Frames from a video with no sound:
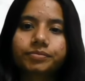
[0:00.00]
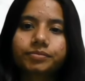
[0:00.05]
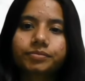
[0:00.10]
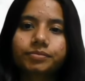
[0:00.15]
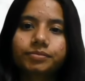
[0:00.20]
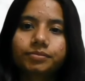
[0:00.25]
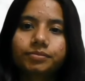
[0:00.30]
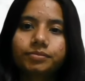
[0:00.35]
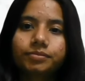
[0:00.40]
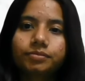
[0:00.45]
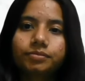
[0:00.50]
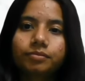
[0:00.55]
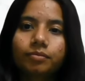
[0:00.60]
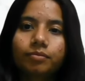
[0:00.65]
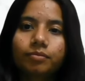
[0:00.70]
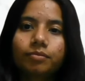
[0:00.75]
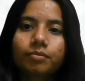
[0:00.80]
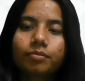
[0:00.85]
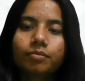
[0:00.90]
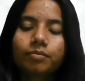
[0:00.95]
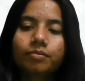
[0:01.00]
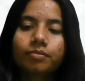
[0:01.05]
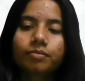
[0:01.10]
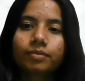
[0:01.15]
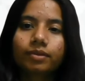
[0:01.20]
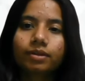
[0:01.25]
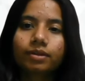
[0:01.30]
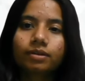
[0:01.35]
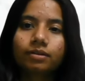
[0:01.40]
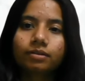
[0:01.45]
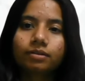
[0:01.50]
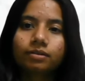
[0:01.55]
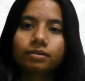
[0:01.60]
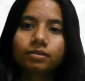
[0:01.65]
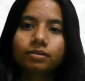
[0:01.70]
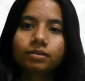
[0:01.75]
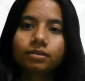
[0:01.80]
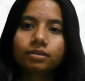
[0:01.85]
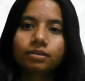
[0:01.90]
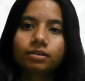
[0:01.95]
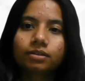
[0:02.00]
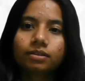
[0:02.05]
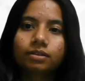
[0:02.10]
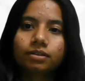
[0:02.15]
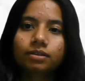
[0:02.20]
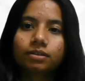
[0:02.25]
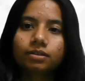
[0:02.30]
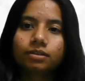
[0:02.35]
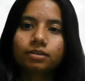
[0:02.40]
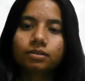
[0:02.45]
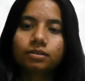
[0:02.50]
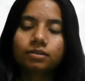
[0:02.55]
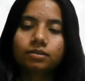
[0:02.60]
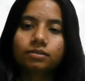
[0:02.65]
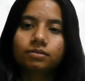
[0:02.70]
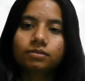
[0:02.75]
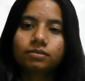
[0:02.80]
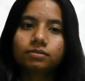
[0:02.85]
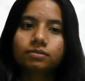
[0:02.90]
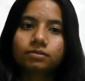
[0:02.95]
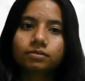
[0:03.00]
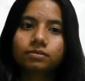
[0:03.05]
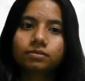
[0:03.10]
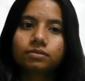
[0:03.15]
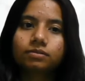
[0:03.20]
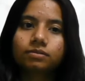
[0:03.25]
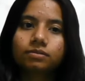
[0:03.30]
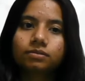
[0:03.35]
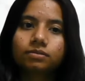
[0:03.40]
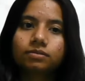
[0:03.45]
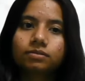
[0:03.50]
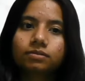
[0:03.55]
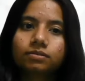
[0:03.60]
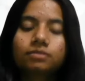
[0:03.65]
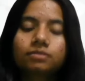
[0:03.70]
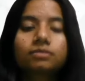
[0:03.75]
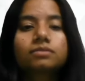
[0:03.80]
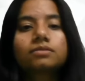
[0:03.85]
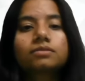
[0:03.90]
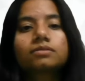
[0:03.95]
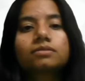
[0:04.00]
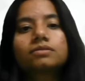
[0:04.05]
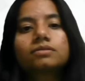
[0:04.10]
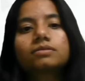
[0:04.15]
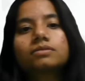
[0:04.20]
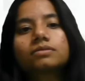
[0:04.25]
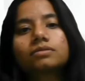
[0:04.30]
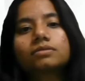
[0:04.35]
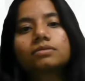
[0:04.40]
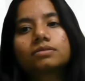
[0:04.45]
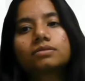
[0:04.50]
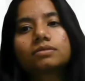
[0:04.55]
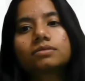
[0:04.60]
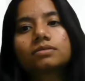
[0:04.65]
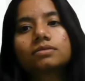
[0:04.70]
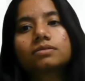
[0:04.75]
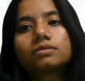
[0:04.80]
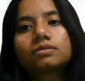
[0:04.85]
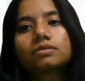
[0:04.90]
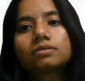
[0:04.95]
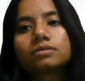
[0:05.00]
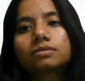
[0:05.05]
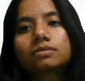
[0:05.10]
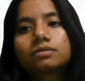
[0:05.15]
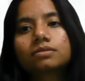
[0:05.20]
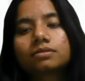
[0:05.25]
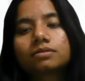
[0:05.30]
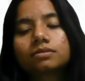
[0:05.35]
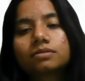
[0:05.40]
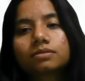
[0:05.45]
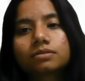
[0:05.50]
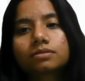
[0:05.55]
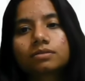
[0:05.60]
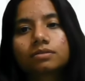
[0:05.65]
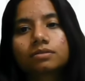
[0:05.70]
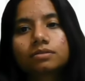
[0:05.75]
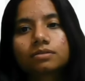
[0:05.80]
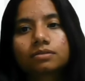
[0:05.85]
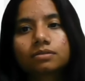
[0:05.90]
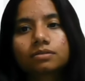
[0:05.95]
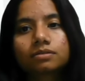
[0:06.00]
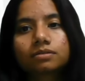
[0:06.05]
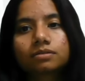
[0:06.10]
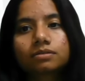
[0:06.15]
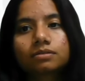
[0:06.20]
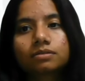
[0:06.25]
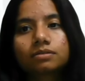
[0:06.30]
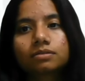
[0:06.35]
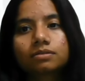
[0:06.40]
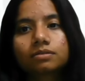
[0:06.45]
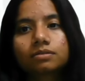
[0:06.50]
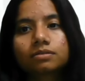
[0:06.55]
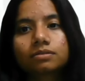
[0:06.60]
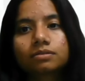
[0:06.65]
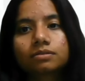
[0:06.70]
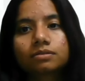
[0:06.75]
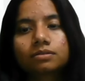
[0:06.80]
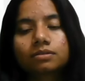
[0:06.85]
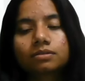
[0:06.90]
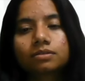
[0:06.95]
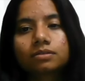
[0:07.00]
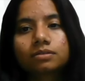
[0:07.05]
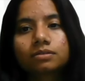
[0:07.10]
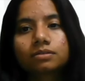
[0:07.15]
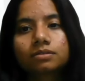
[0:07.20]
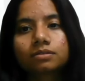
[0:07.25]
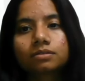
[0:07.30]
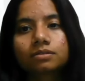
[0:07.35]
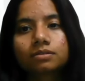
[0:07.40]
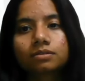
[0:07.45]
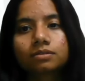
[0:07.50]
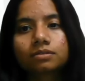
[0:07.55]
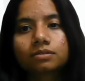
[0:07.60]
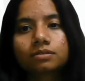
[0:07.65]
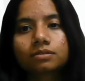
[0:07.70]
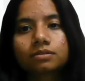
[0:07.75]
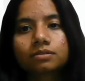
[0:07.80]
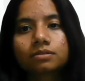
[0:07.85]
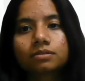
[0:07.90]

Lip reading: This person isn't speaking.